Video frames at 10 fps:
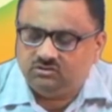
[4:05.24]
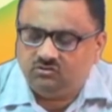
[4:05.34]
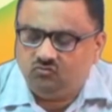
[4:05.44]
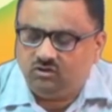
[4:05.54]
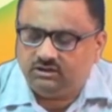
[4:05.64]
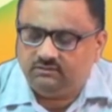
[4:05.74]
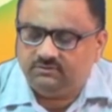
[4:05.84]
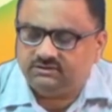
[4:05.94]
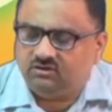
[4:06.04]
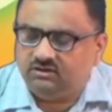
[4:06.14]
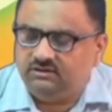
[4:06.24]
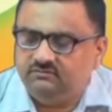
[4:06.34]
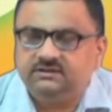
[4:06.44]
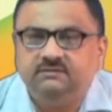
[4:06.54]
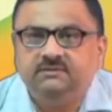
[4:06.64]
So, water was
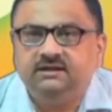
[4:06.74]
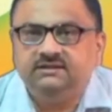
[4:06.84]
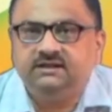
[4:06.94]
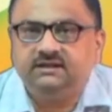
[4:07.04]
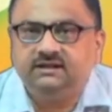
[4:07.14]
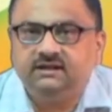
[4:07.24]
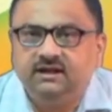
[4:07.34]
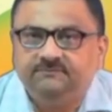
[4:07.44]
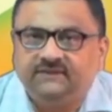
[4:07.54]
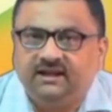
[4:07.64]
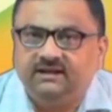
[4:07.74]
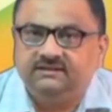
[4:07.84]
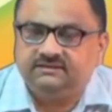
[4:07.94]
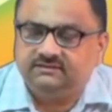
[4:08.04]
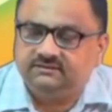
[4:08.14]
continuously being injected,
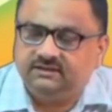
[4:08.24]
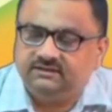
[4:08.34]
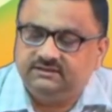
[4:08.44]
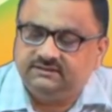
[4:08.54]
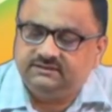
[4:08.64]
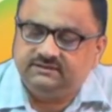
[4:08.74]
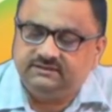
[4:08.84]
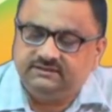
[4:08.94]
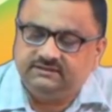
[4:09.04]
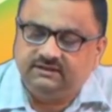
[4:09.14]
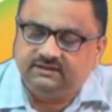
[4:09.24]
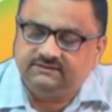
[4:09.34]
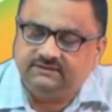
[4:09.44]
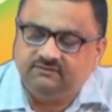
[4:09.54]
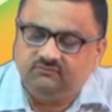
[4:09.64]
and this is let
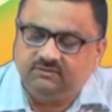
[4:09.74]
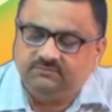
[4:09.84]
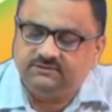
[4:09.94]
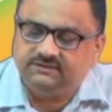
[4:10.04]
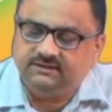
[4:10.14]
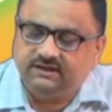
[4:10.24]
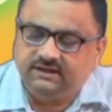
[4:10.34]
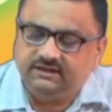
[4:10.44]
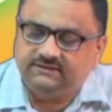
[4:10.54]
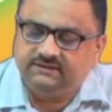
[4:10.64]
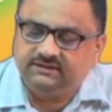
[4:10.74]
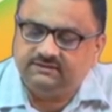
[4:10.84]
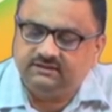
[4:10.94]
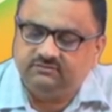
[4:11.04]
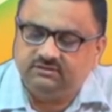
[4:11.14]
us say 1% NaCl
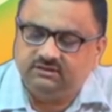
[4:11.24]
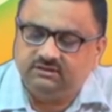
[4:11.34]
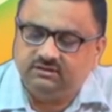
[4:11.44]
solution,